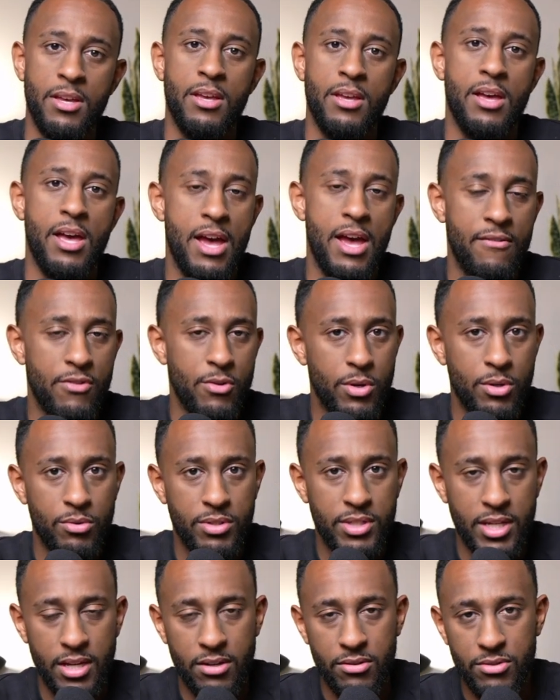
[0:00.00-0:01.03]
Everyone who
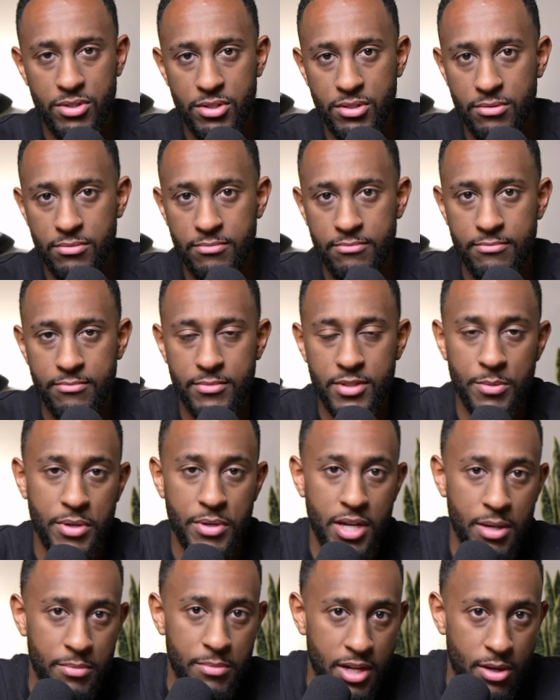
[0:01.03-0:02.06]
tells you to
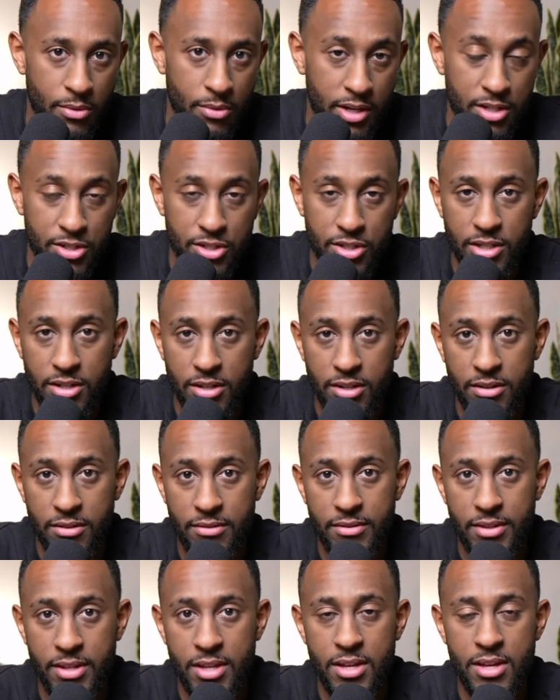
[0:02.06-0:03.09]
become a network engineer,
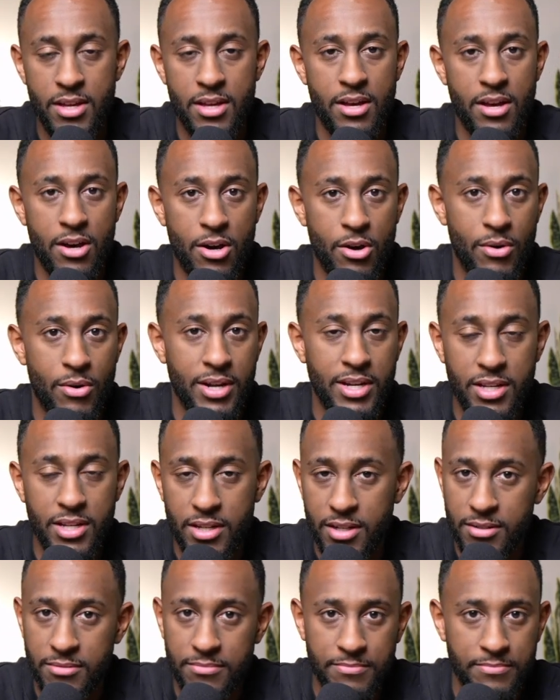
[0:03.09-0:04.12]
oh, I need
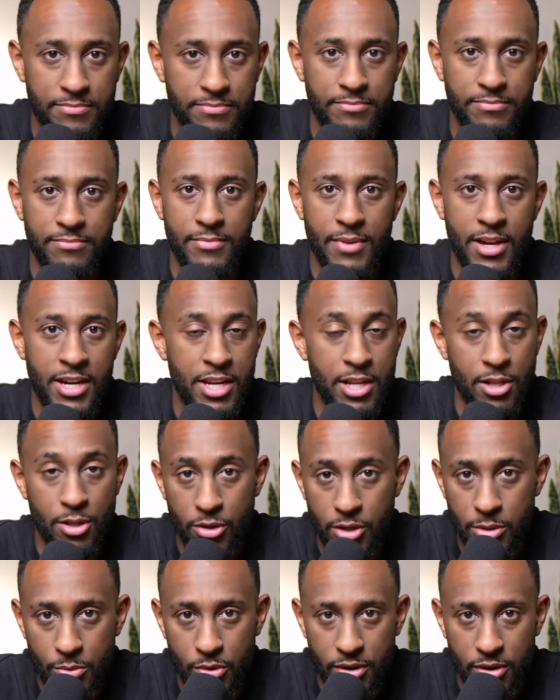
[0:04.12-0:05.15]
a, I need to learn
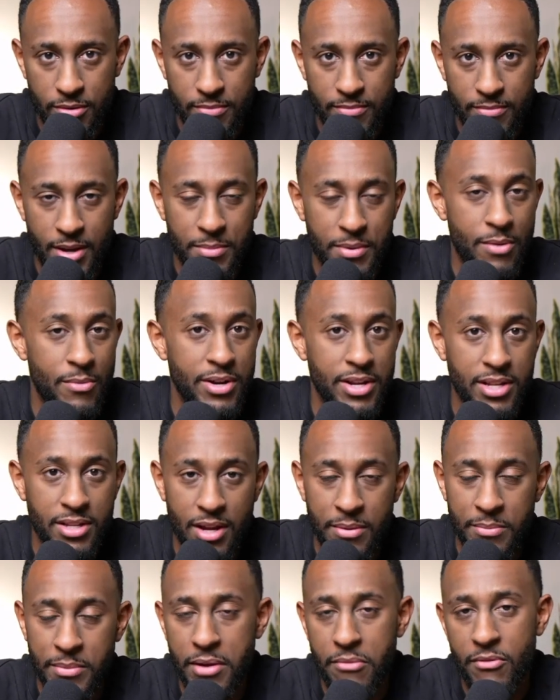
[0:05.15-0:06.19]
more. I'm not ready. I'm
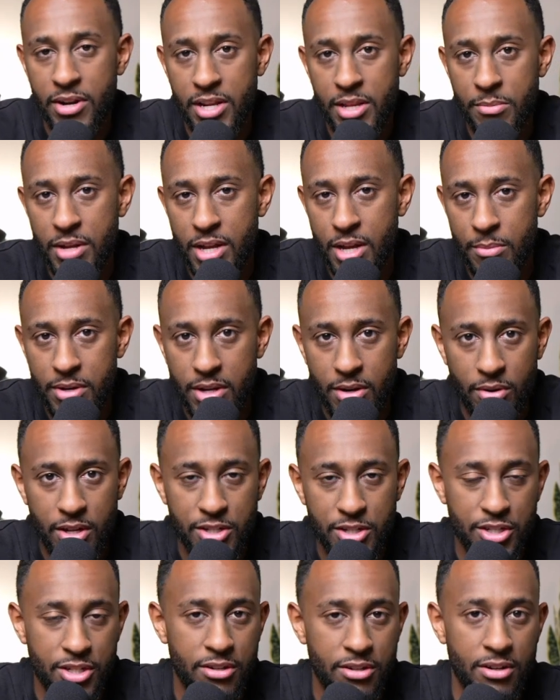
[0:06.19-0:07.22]
not ready to become a network
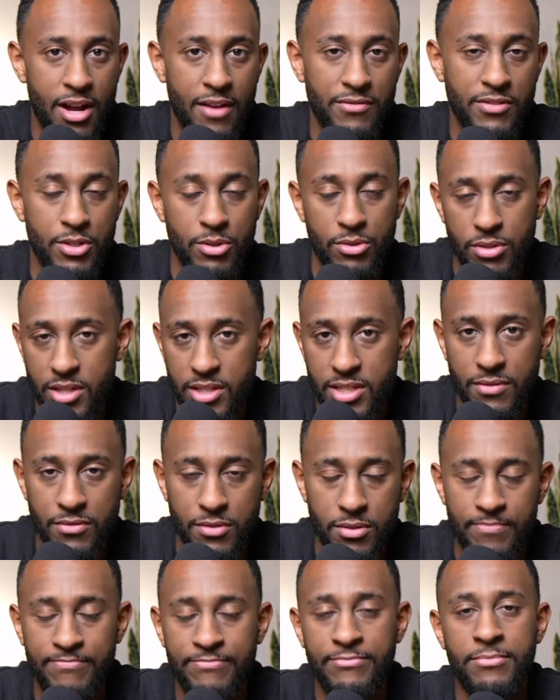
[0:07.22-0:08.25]
engineer. I have to do this. I have to.
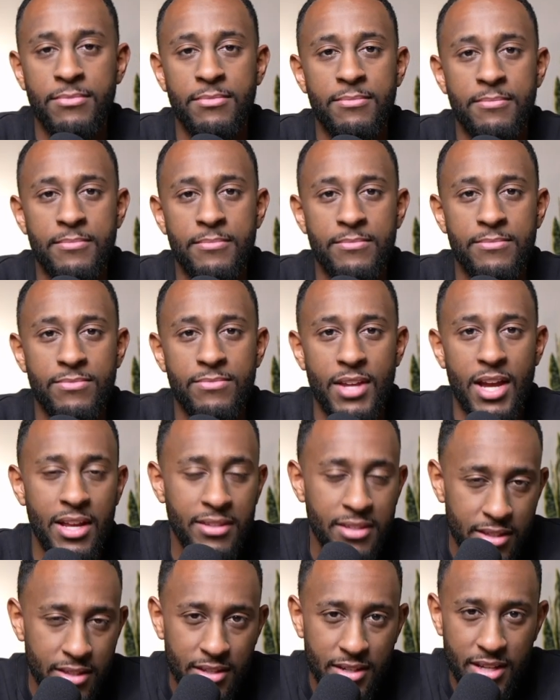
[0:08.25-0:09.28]
At the
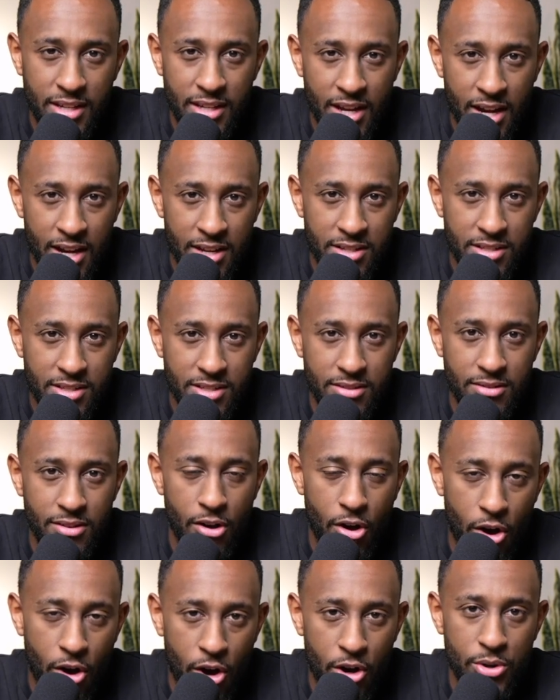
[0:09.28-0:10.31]
end of the day, guys,
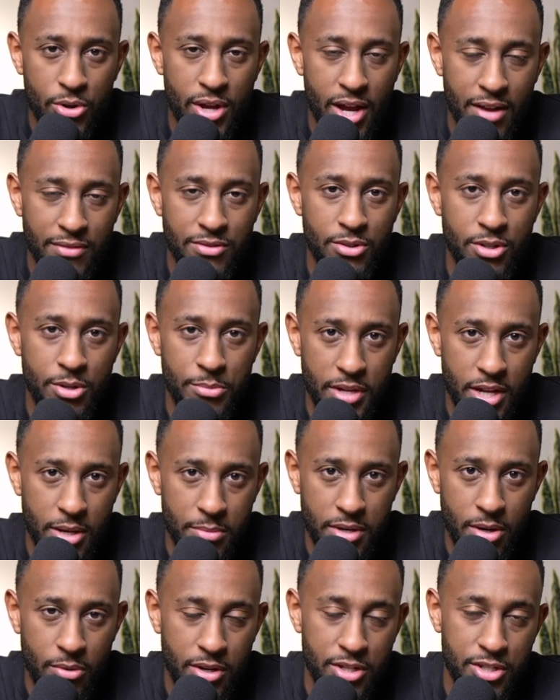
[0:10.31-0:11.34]
all you have to do to become a
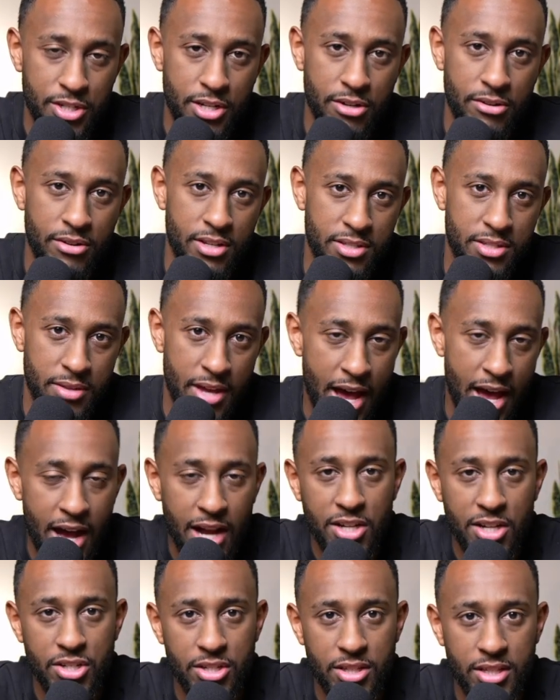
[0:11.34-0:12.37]
network engineer is
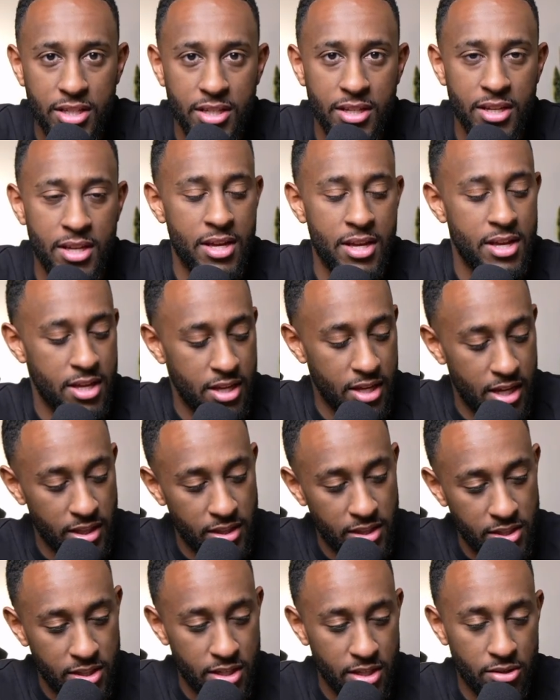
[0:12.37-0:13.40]
actually get the
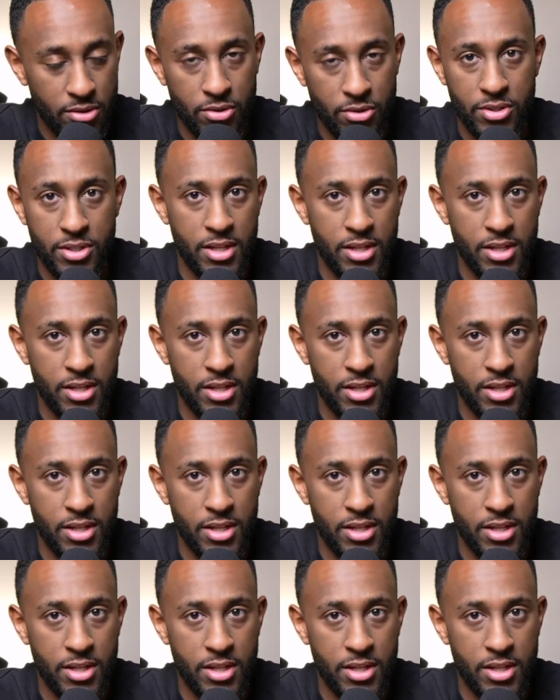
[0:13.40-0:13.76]
skills,